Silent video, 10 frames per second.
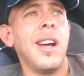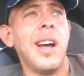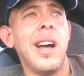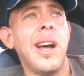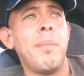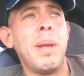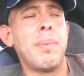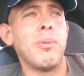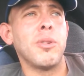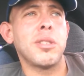Uh,
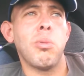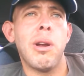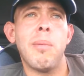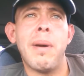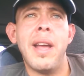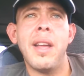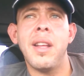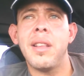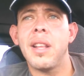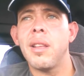people will swear by
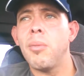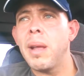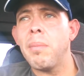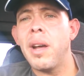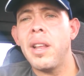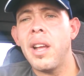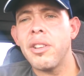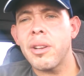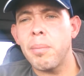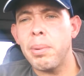it that they'll make money
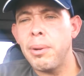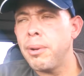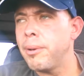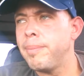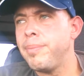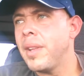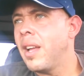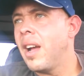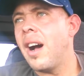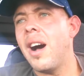on the computer.
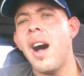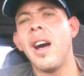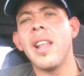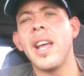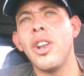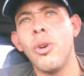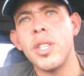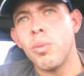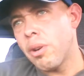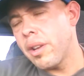Uh, all I know
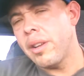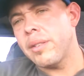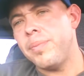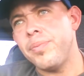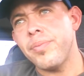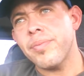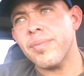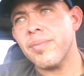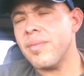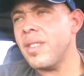is working.
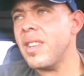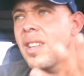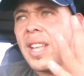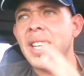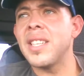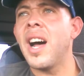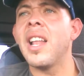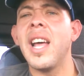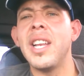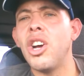That's
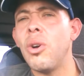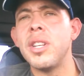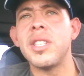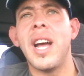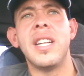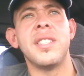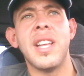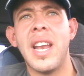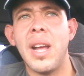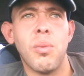all I know is is
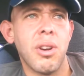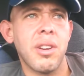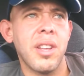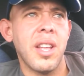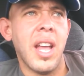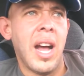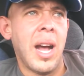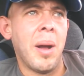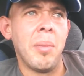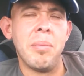that I work.
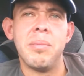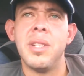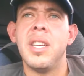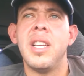Um,